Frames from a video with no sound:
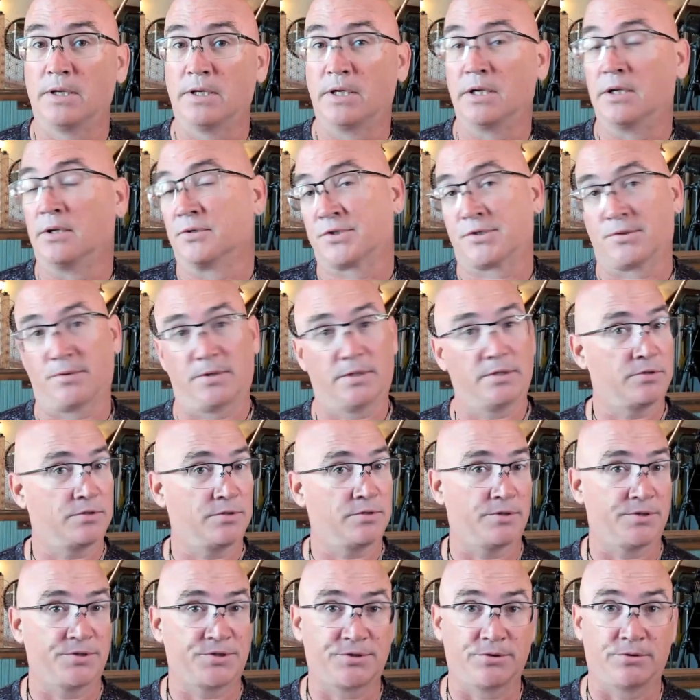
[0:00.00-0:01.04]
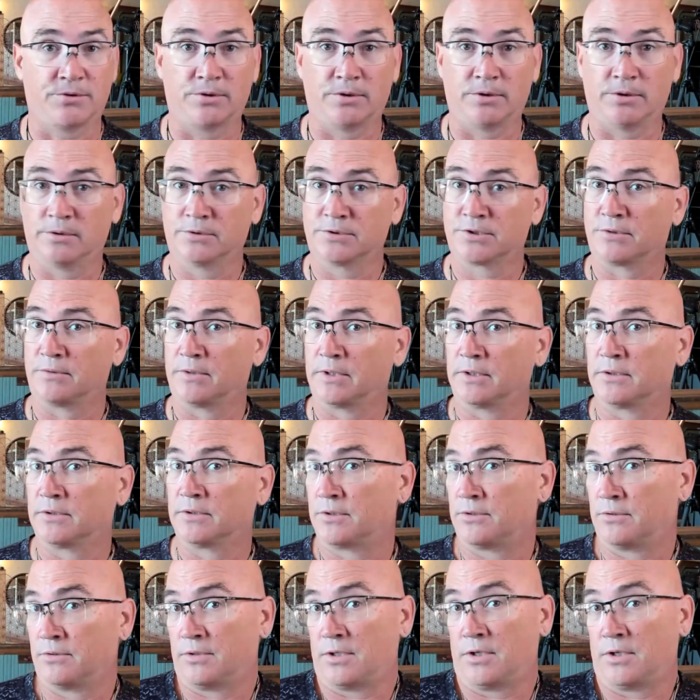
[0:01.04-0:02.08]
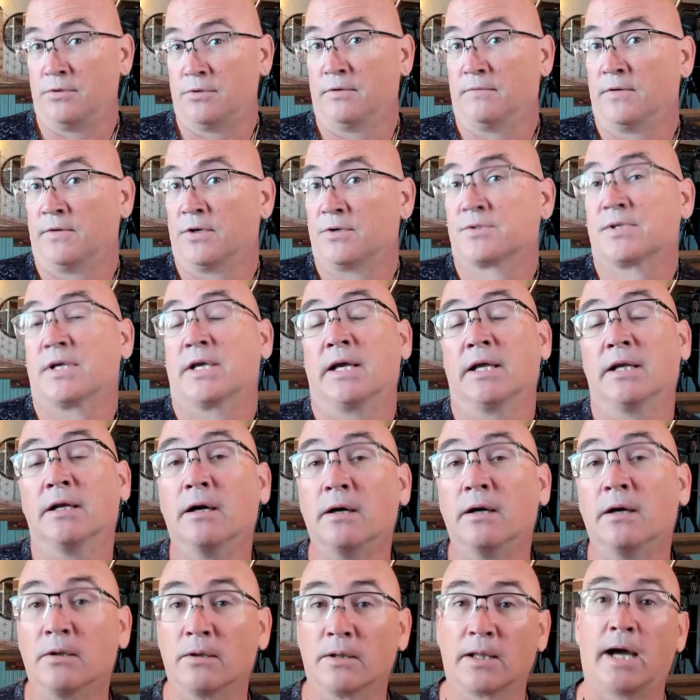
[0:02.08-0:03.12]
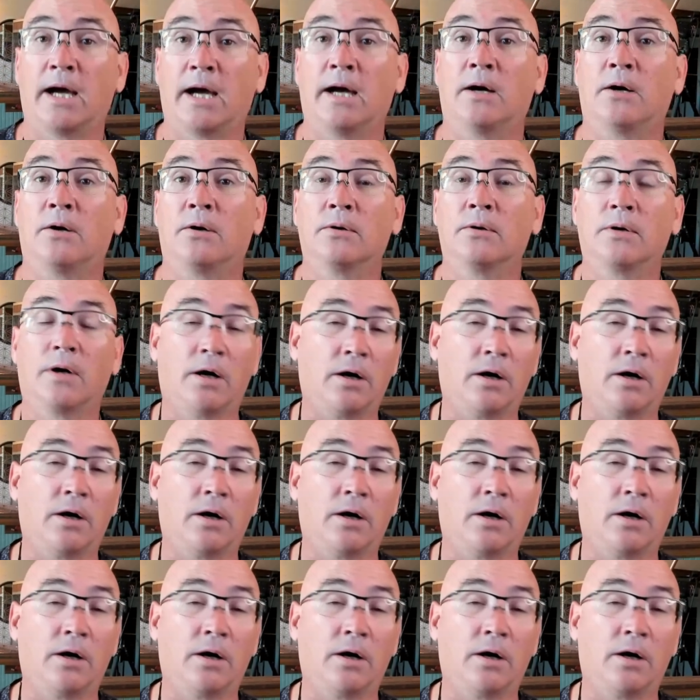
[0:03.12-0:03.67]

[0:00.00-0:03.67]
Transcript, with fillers: you know surrender to the soul surrender to the universe and allow